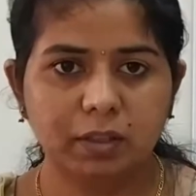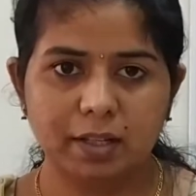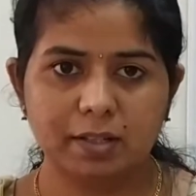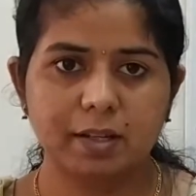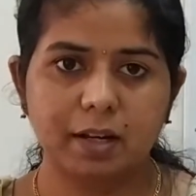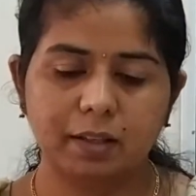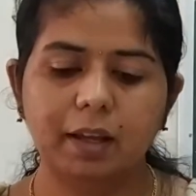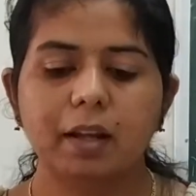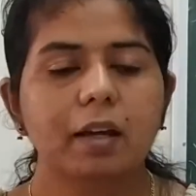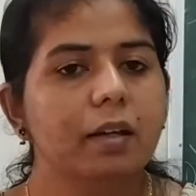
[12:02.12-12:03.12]
two things are
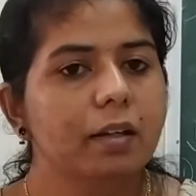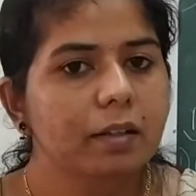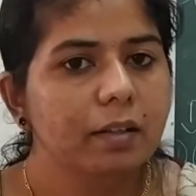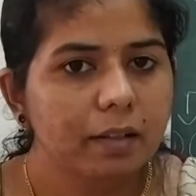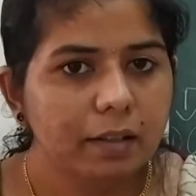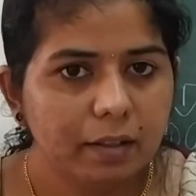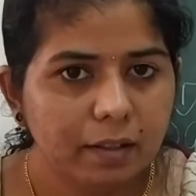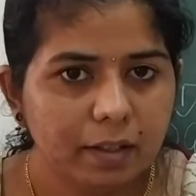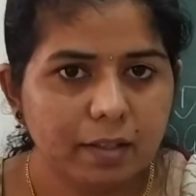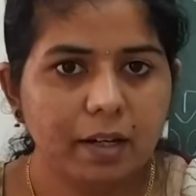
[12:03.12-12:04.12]
there,
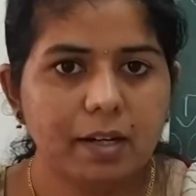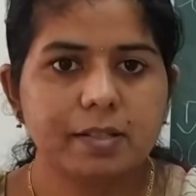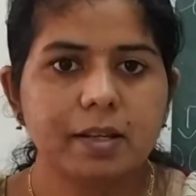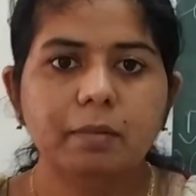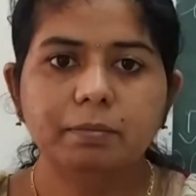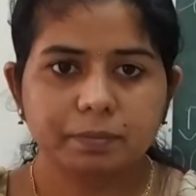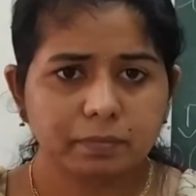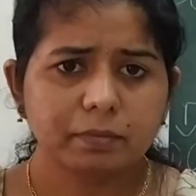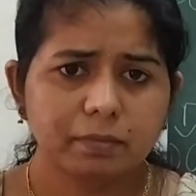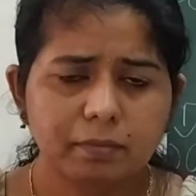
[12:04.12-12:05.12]
it needs some
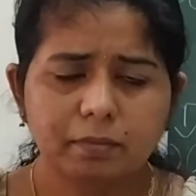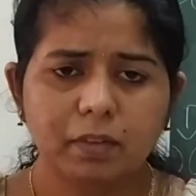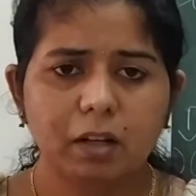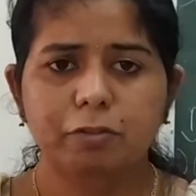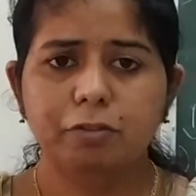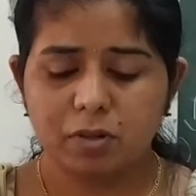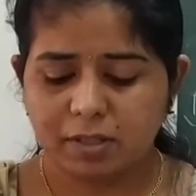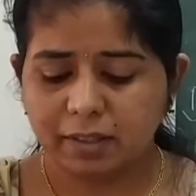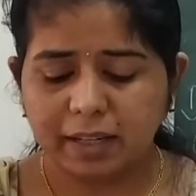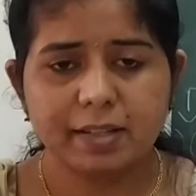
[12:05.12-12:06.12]

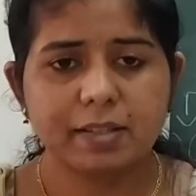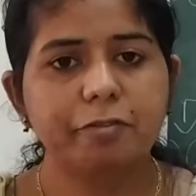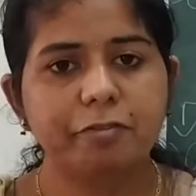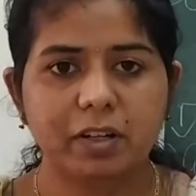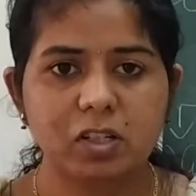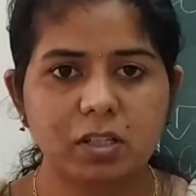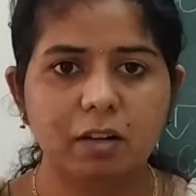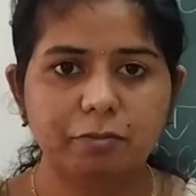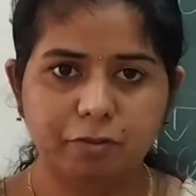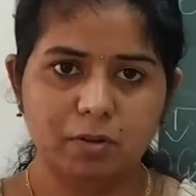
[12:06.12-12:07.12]
force. That is the
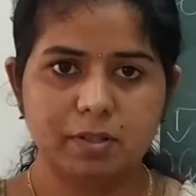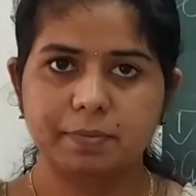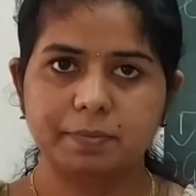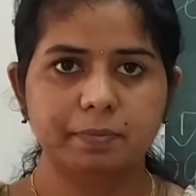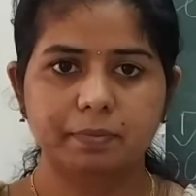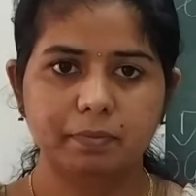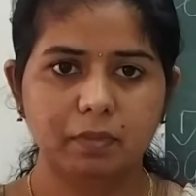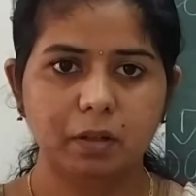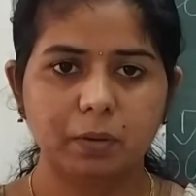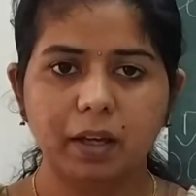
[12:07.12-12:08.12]
frictional force.
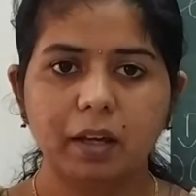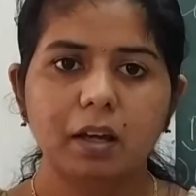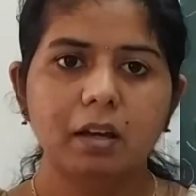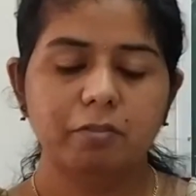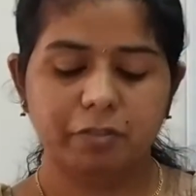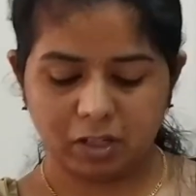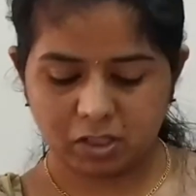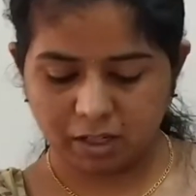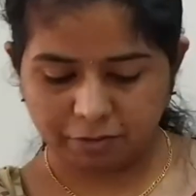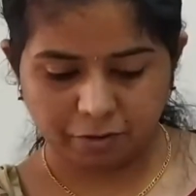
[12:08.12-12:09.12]
Okay,
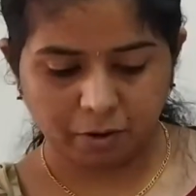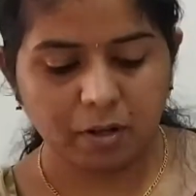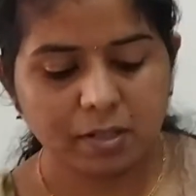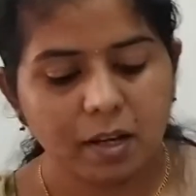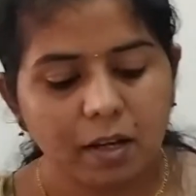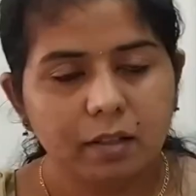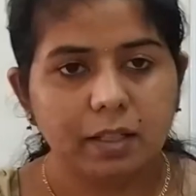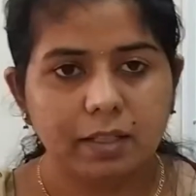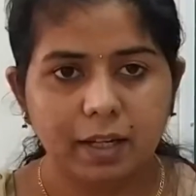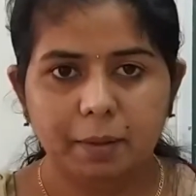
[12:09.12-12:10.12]
frictional force.
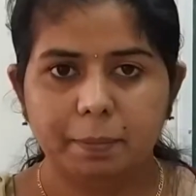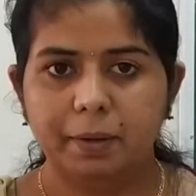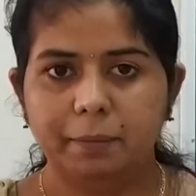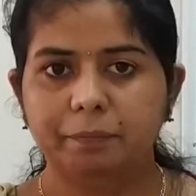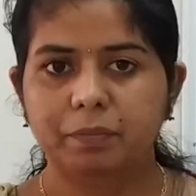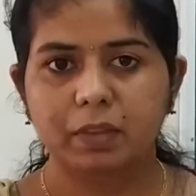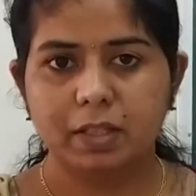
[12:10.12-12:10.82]
The table,